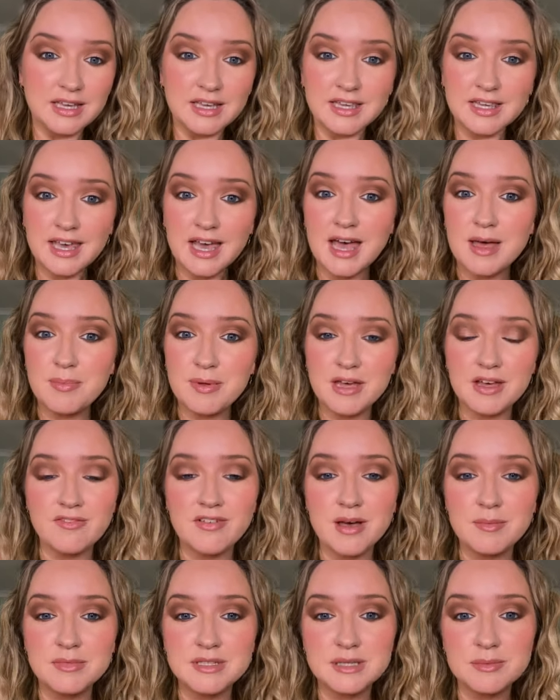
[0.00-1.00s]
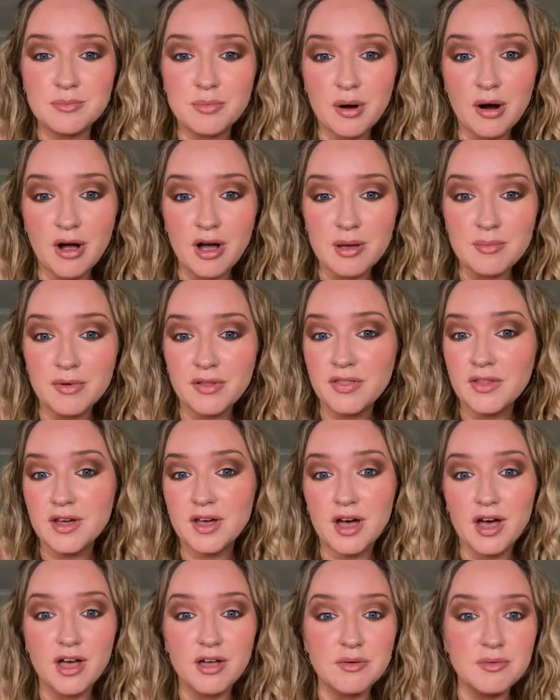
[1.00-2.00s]
get a bit of Amazon Prime on the
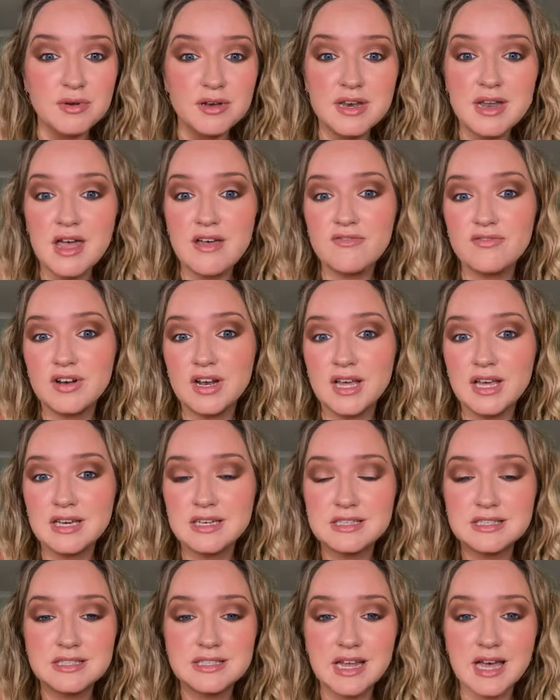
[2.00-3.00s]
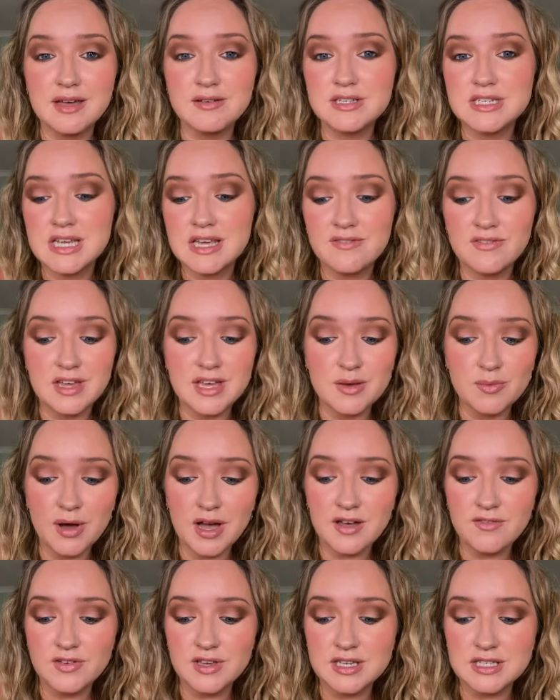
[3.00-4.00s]
go, Netflix, Now TV,
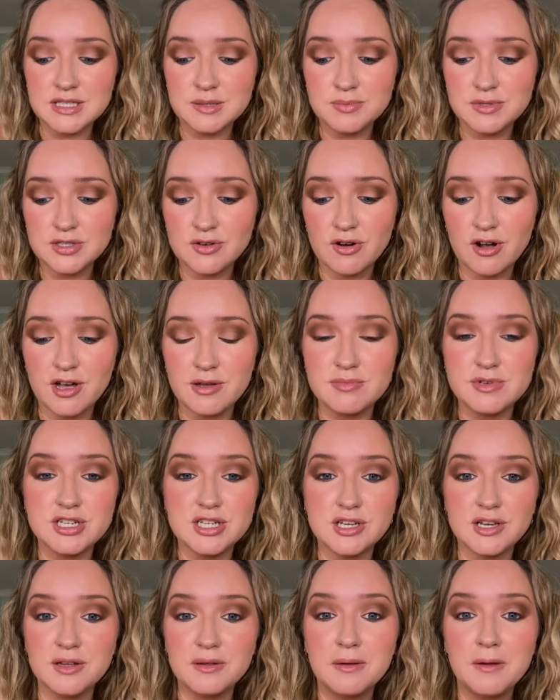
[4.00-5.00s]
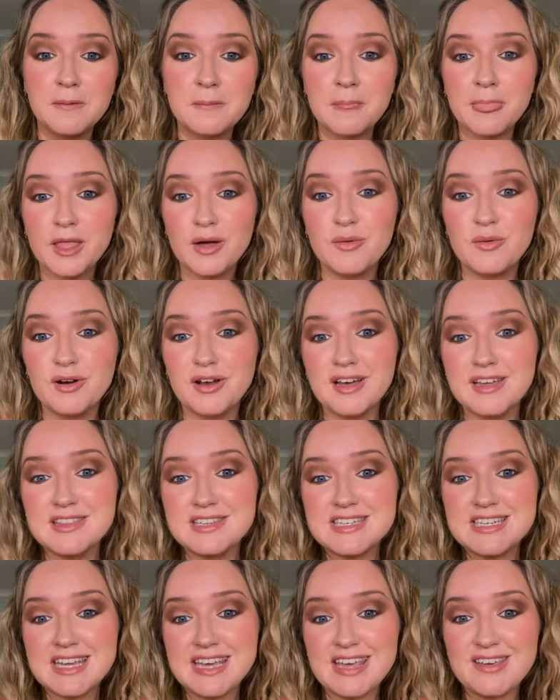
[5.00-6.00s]
whatever you subscribe to, or like the
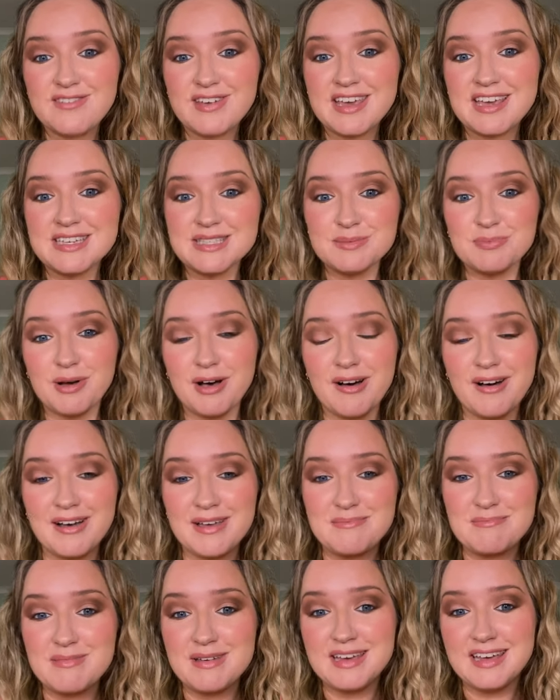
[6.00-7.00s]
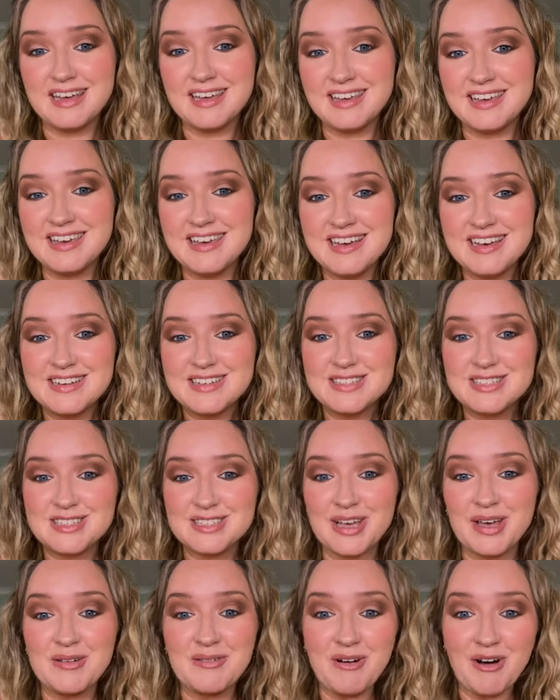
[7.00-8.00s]
TV is behind me,
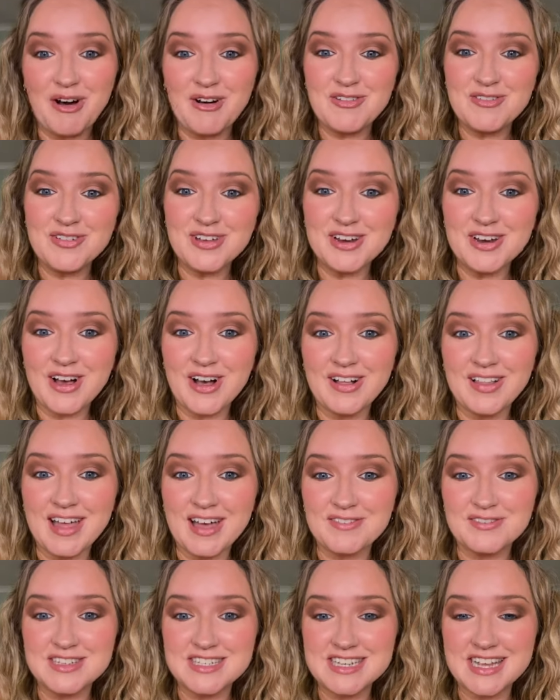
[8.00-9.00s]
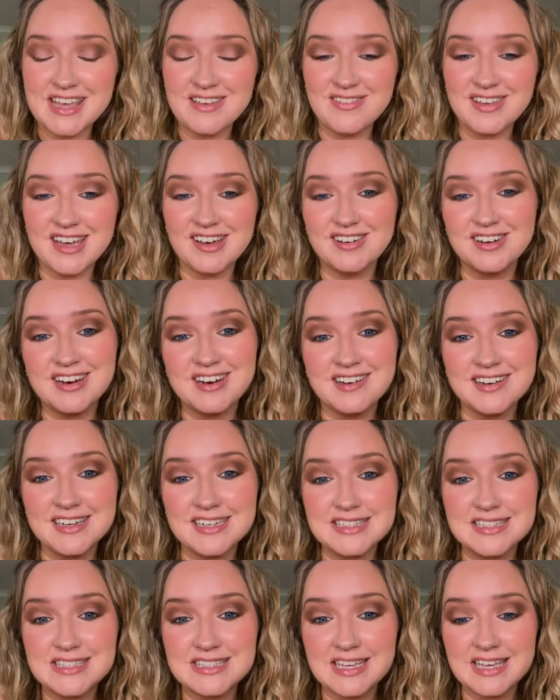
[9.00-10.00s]
so often I'll have the TV on and I
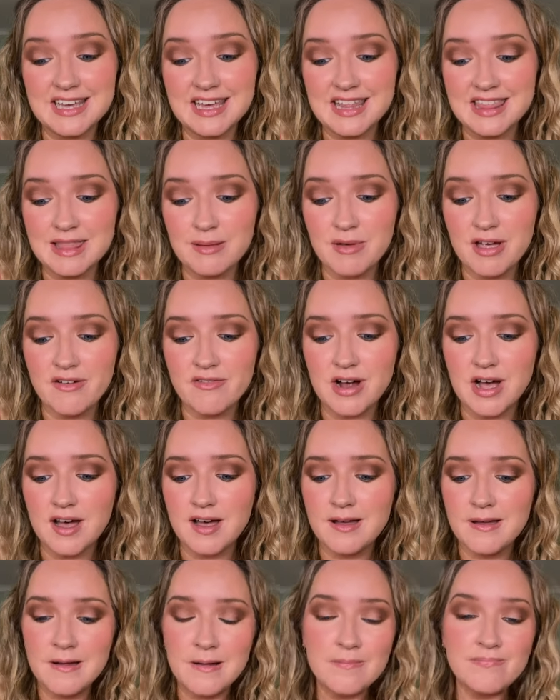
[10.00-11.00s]
can see it in the mirror.